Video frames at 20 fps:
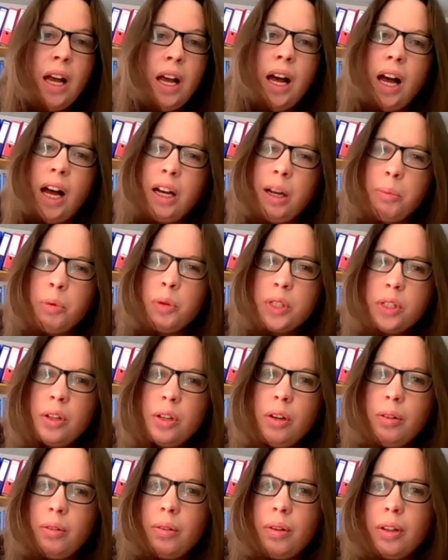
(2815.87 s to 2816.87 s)
And I'm
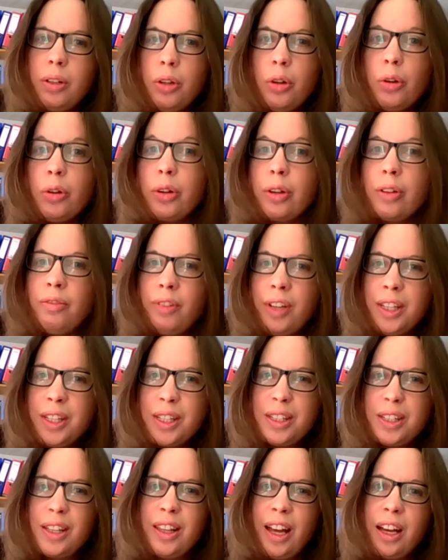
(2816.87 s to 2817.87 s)
also not
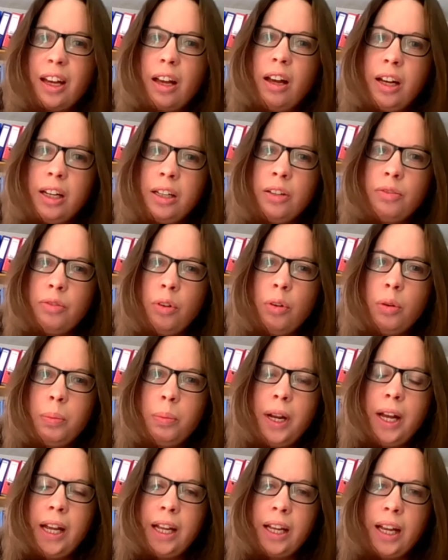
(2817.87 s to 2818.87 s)
convinced that kind of
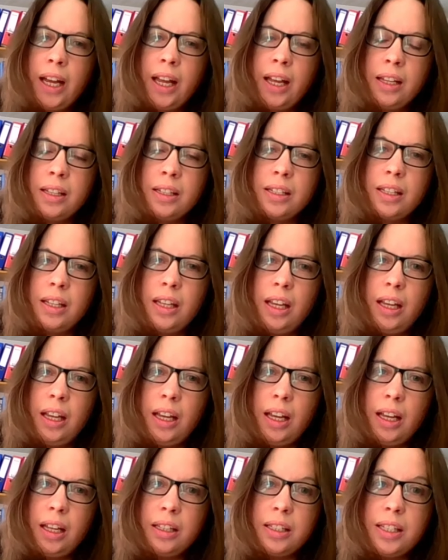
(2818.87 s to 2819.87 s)
role-playing has
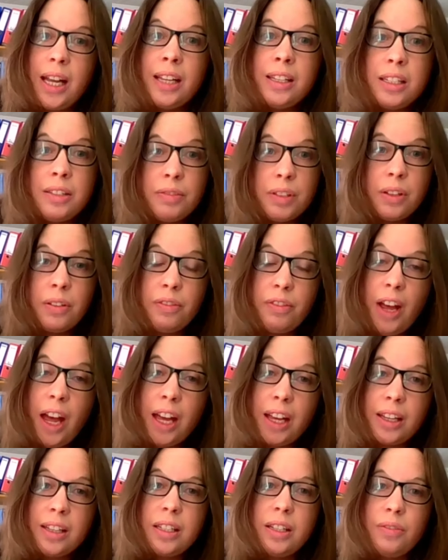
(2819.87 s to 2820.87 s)
the intended
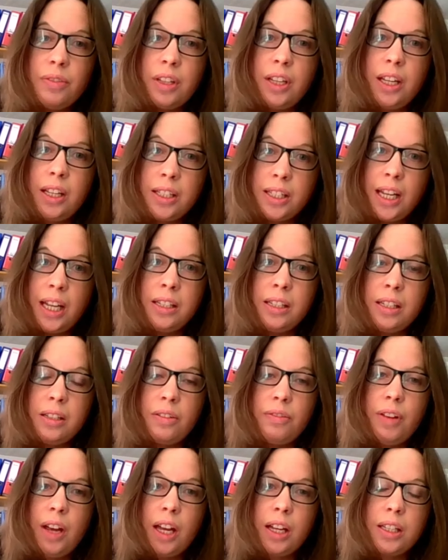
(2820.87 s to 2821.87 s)
effect, if the intended
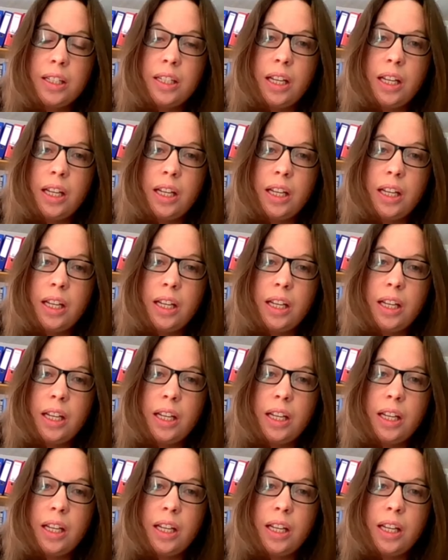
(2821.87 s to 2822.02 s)
effect